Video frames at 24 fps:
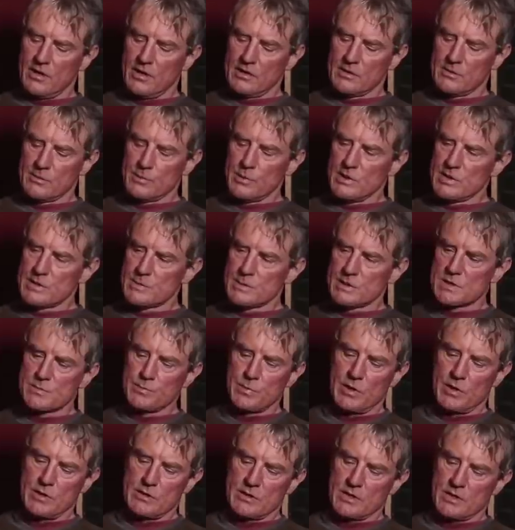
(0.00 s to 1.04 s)
and the policeman's
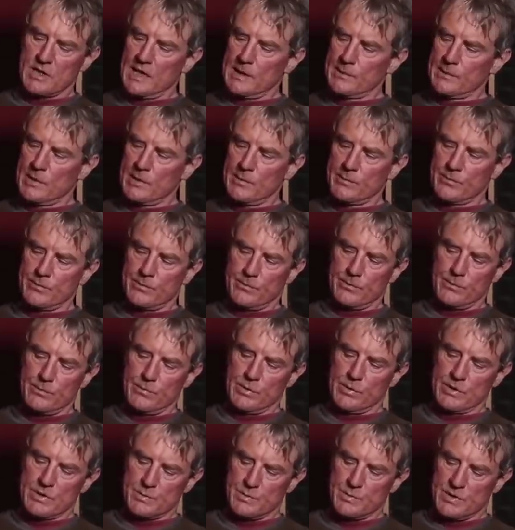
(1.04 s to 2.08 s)
partner came up,
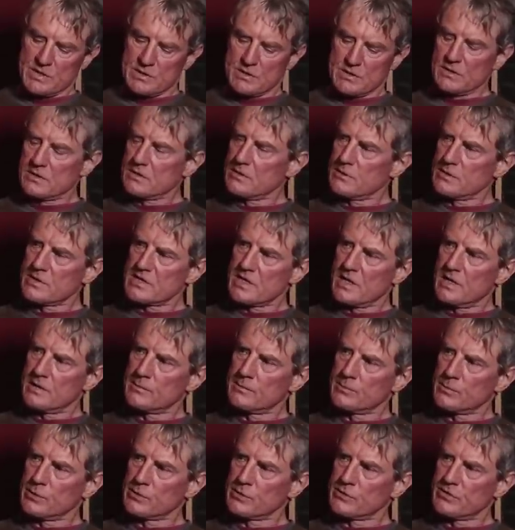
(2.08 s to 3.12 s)
put his pistol to his head,
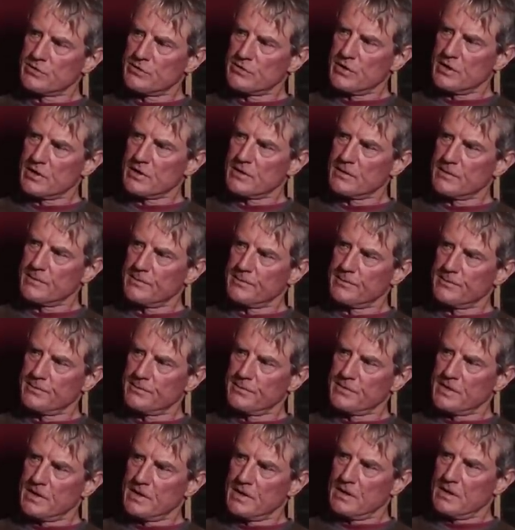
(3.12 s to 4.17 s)
and pulled the trigger.
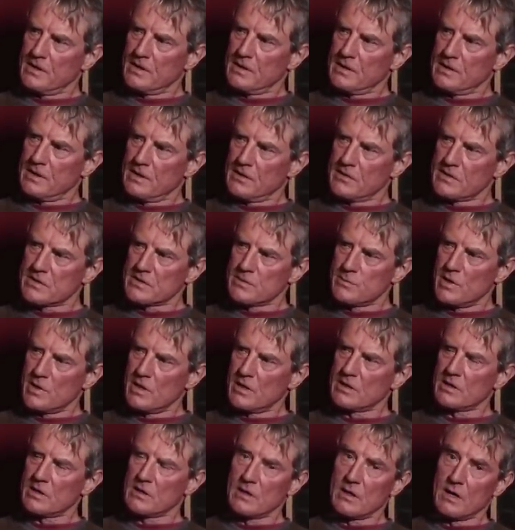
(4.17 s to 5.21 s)
Now this
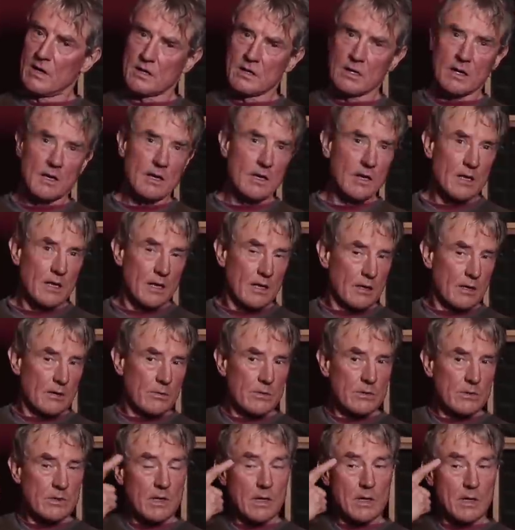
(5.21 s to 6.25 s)
American, luckily,
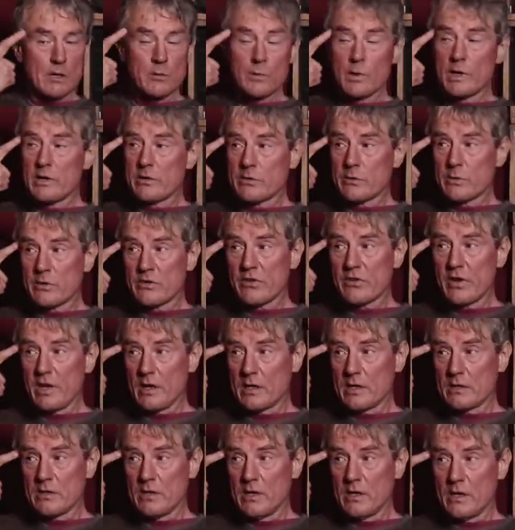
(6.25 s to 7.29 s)
when the gun went to his
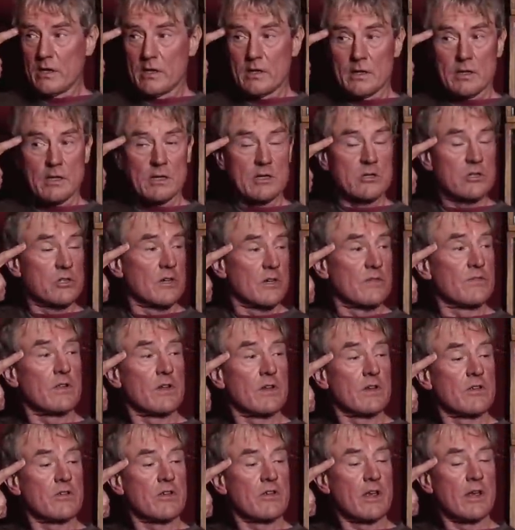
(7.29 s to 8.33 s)
head, he
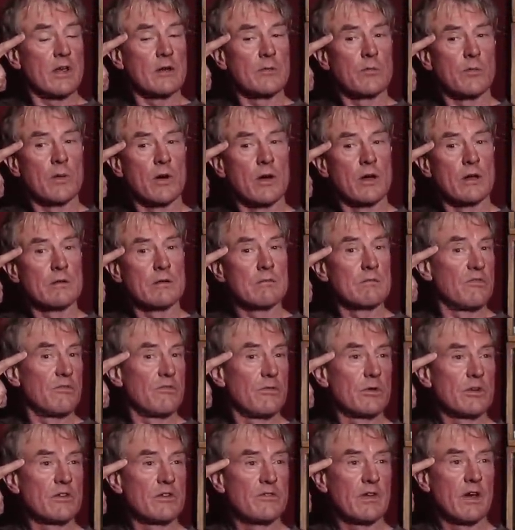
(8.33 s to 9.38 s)
shifted his head by
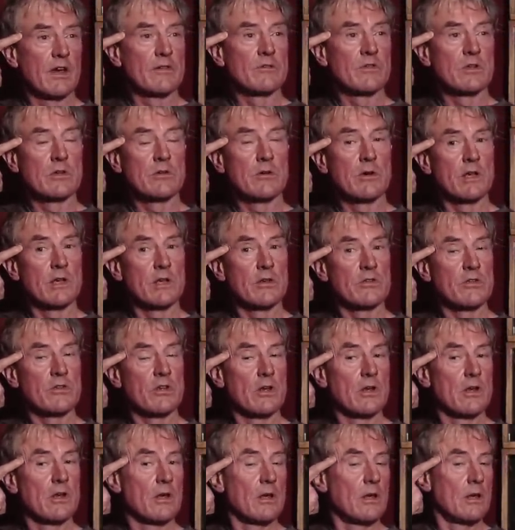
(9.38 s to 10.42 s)
45 degrees,
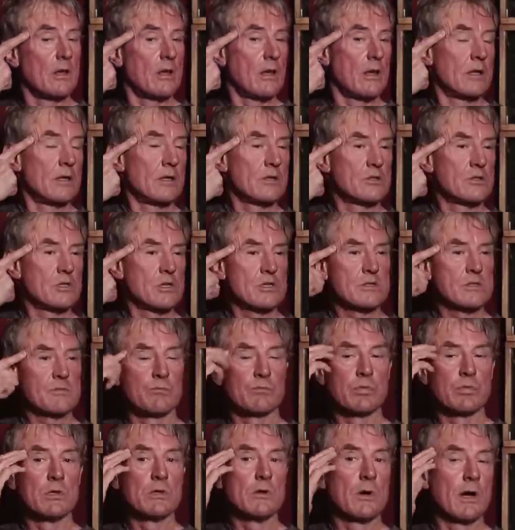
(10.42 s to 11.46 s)
and it
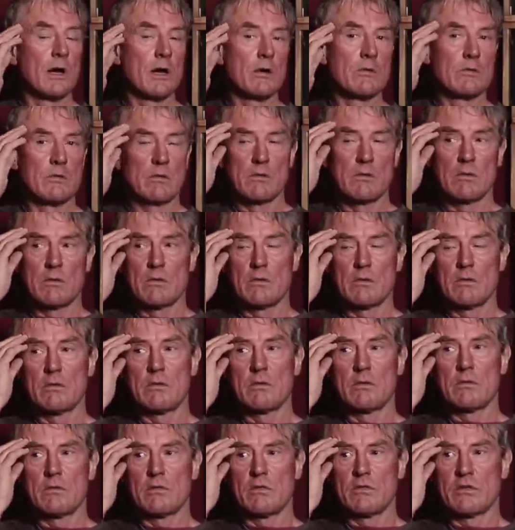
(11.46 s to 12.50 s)
just blew out
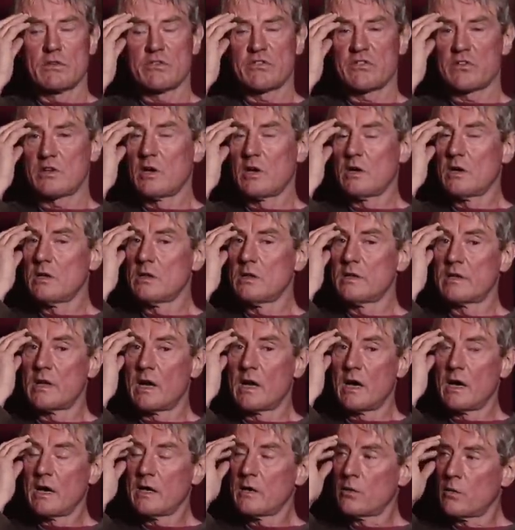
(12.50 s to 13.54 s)
the skull and
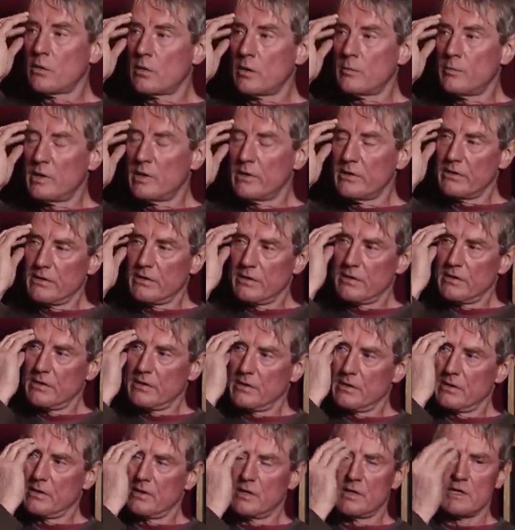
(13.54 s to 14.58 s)
eye orbit,
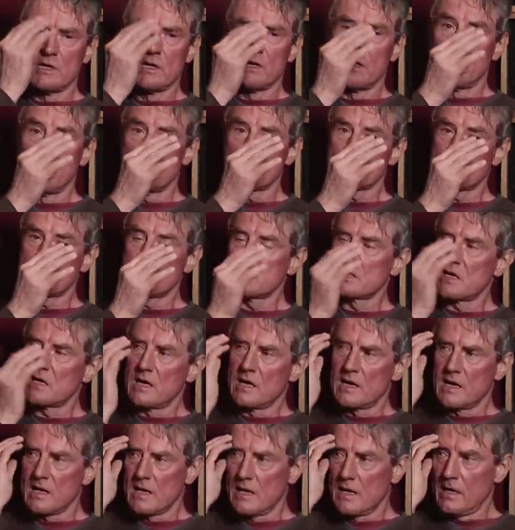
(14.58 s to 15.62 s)
and he lost his
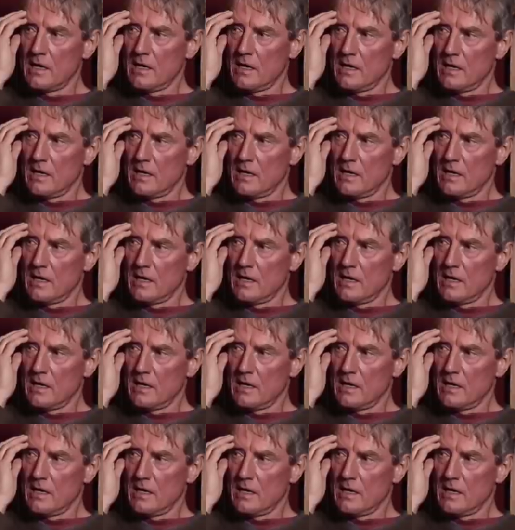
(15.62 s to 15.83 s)
eye,